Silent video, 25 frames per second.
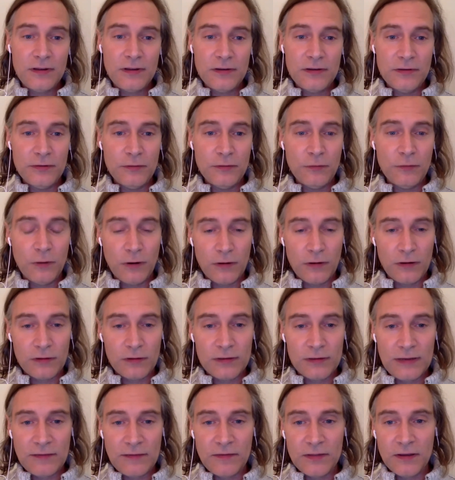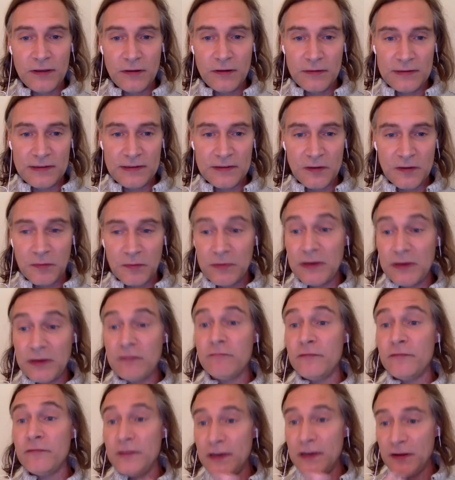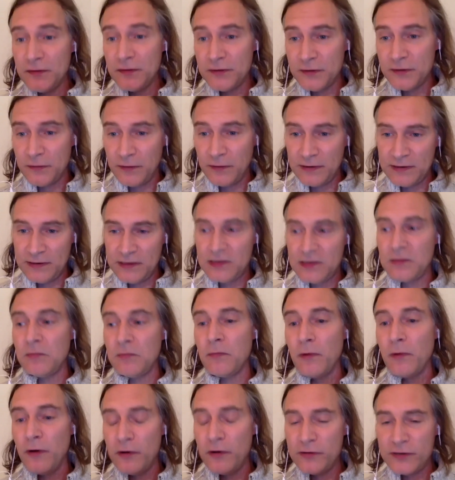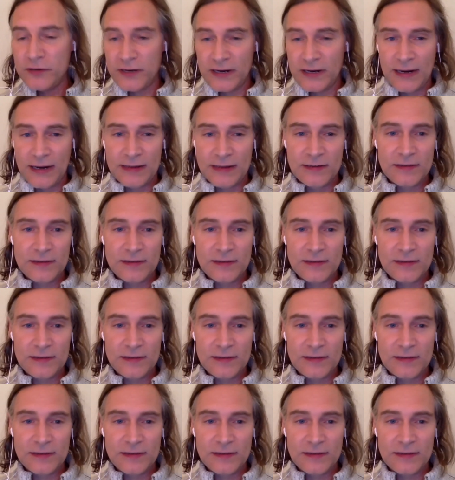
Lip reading: new world, even though it's still being revealed to us. It's emerging,